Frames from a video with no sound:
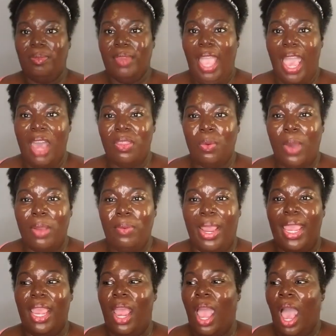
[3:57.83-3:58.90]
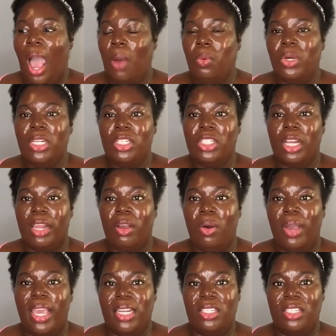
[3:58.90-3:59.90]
I have the white right here. I wonder should I go ahead and